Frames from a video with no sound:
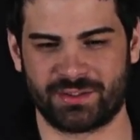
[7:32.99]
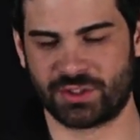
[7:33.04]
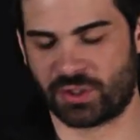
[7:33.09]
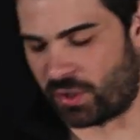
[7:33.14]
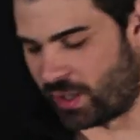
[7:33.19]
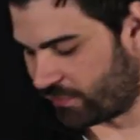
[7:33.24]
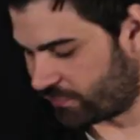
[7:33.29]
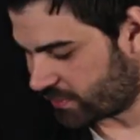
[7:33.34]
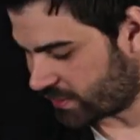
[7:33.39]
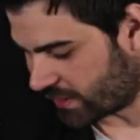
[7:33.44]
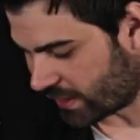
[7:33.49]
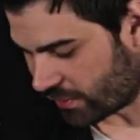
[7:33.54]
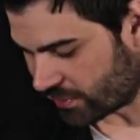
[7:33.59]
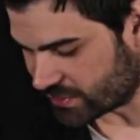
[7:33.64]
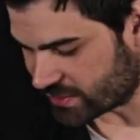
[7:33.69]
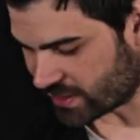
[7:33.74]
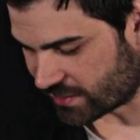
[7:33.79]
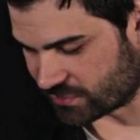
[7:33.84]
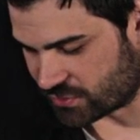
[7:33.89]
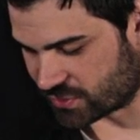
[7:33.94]
you know, everything
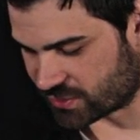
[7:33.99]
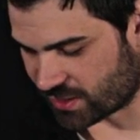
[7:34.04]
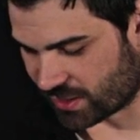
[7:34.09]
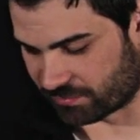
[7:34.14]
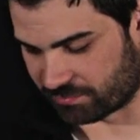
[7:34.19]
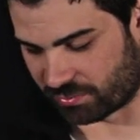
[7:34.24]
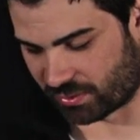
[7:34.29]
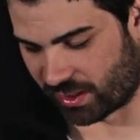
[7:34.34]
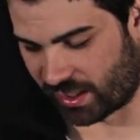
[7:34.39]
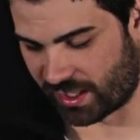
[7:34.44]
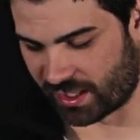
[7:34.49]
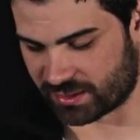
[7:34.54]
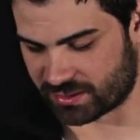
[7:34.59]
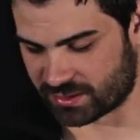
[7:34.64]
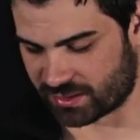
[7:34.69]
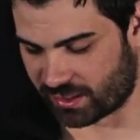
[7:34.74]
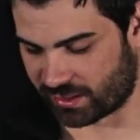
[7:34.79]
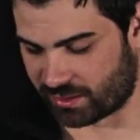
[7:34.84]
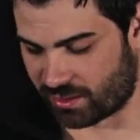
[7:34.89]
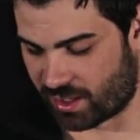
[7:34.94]
else I just like planned
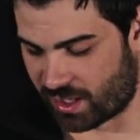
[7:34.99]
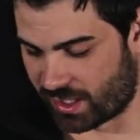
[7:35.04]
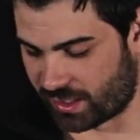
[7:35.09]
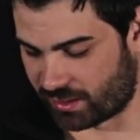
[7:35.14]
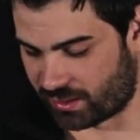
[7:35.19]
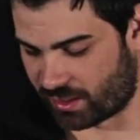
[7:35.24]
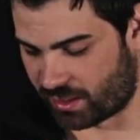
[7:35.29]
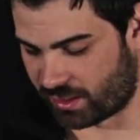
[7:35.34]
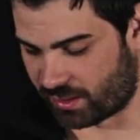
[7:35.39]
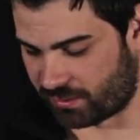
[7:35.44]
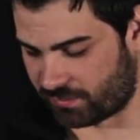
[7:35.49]
and I got,